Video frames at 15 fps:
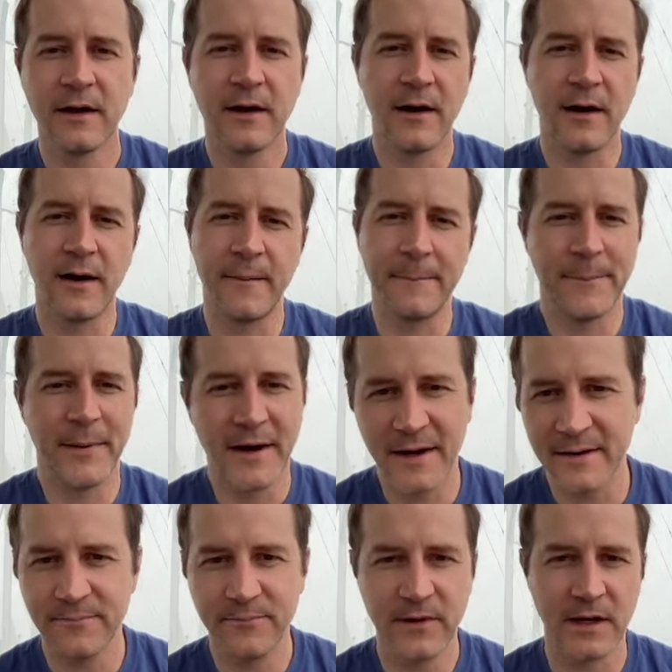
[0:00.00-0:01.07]
Um,
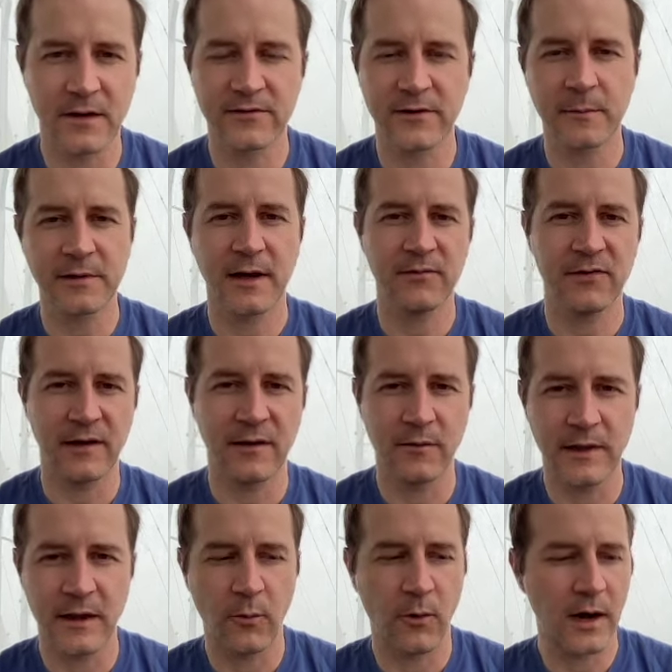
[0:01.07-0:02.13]
but you know, sometimes they,
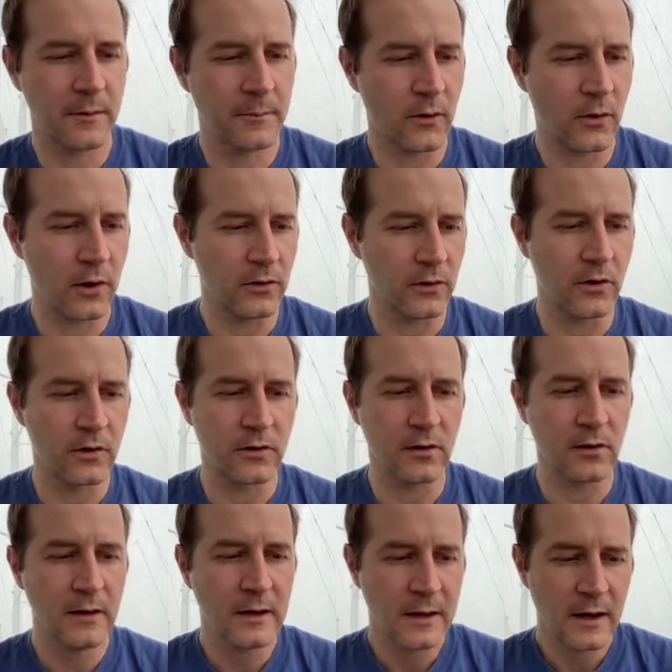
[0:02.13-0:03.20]
they want it more
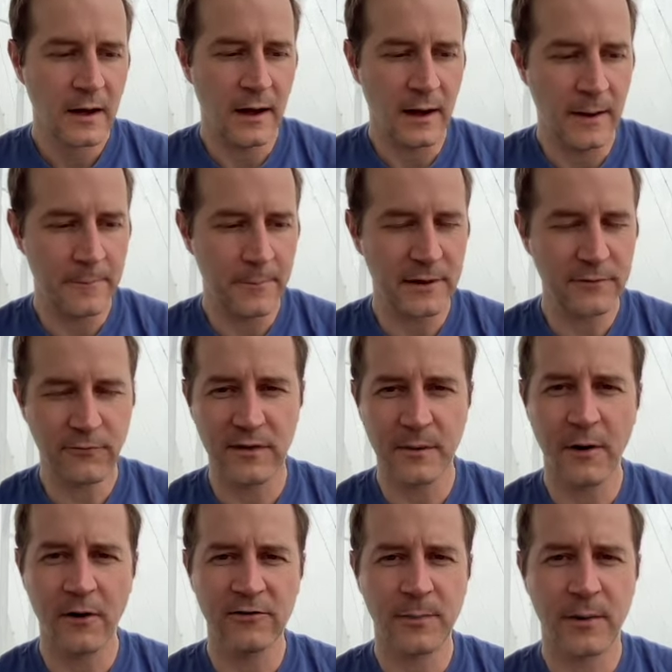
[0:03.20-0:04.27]
local. Um, but for the
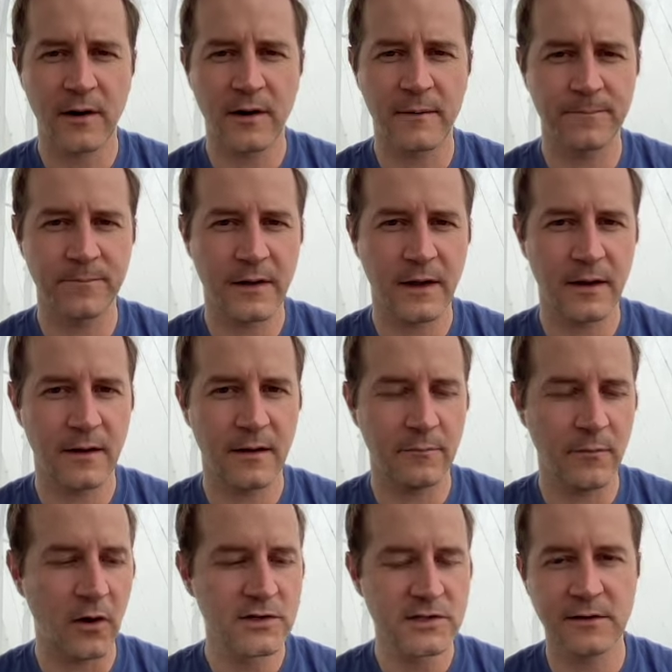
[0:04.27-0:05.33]
most part, uh,
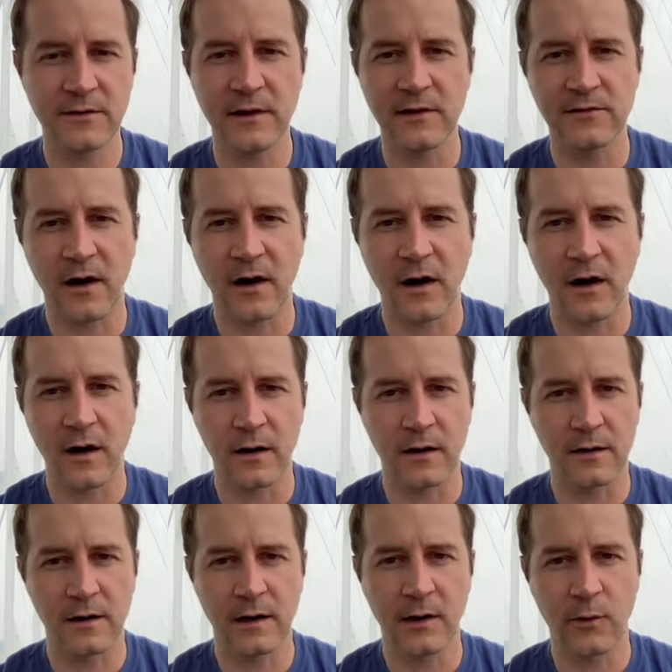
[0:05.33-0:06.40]
most of these
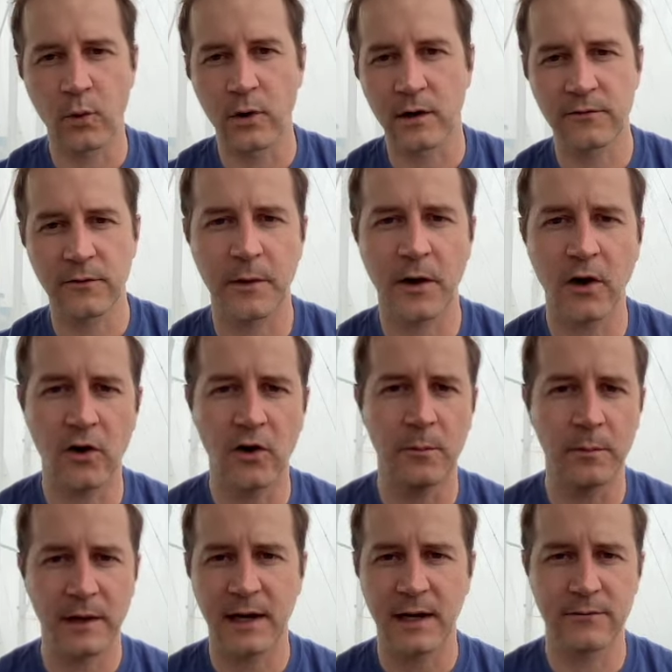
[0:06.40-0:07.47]
are a work
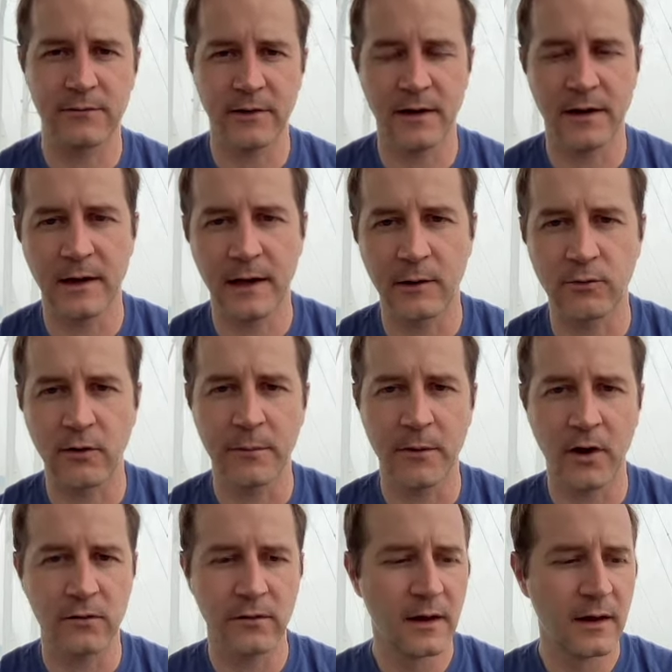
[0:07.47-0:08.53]
home kind of a, a
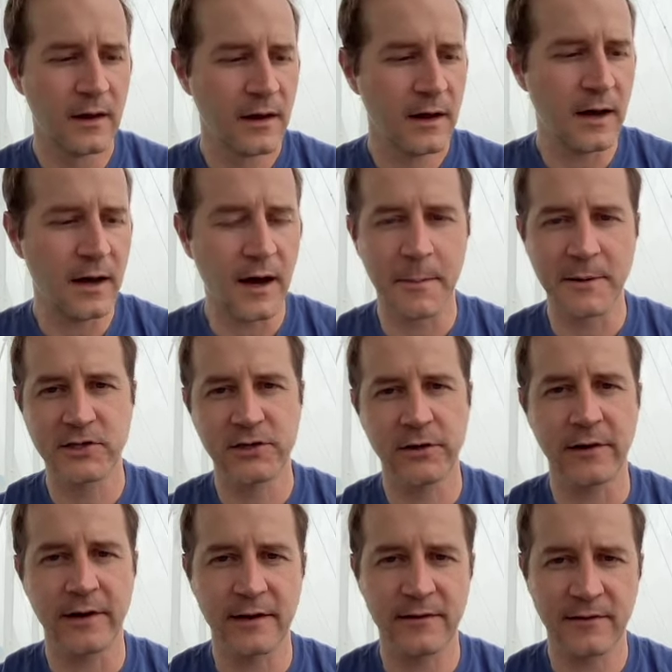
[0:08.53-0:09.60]
remote uh,
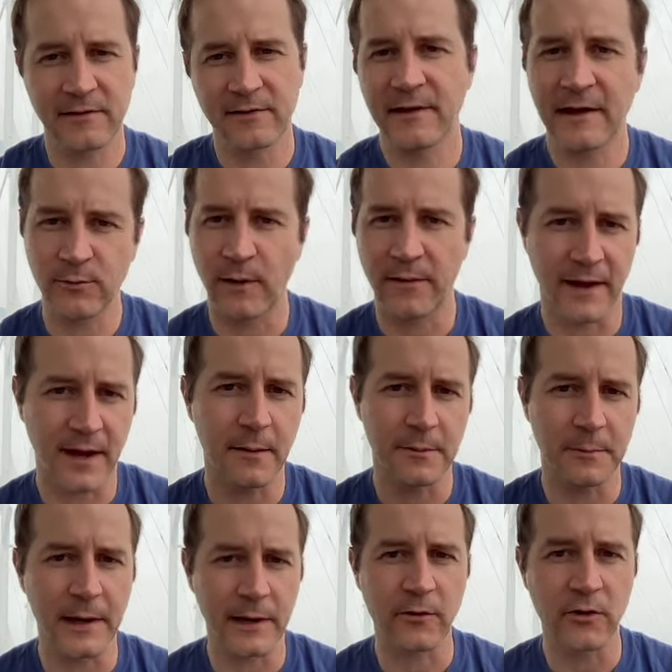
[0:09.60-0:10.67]
opportunity. That, that's why they come in
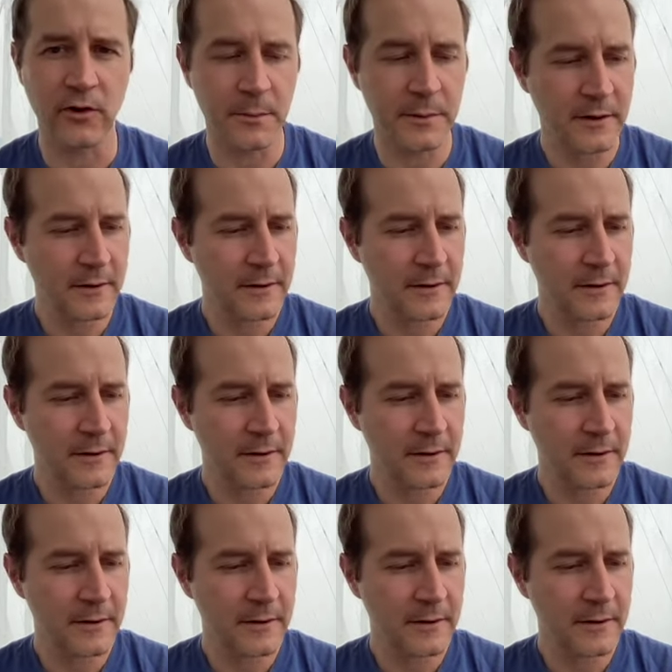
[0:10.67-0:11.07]
my group.